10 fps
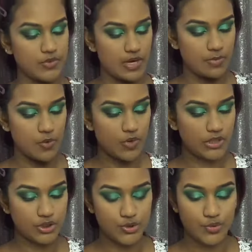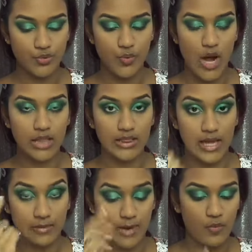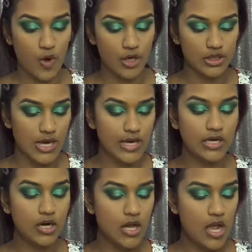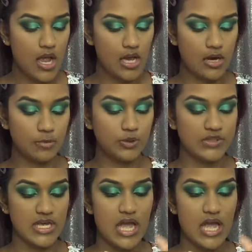now I'm going to align my waterline, and I'm using